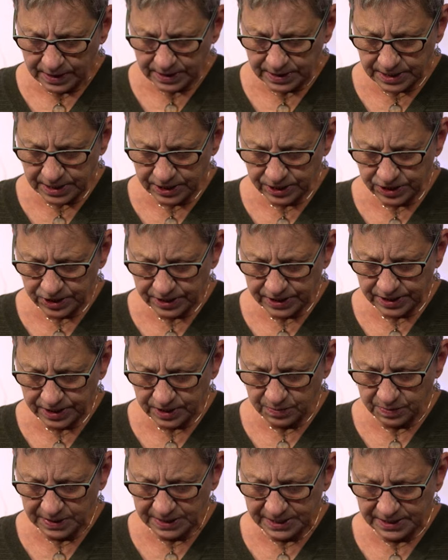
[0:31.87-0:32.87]
Teach us
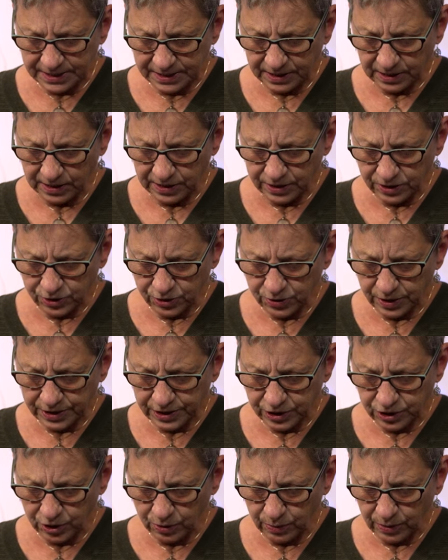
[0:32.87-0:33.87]
to be still and
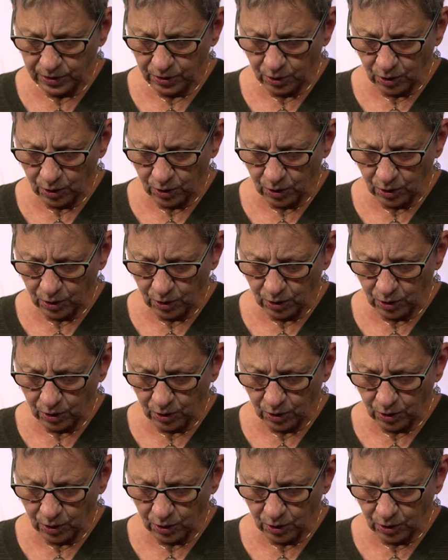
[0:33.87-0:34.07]
trust you with